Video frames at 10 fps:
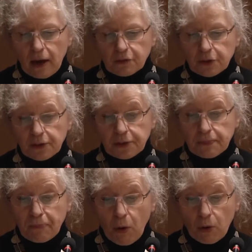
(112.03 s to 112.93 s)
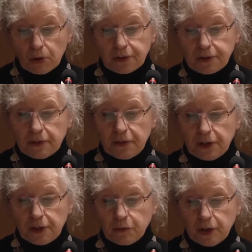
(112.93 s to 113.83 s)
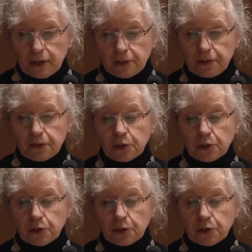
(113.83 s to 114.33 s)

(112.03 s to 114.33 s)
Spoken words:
for it's the box that converts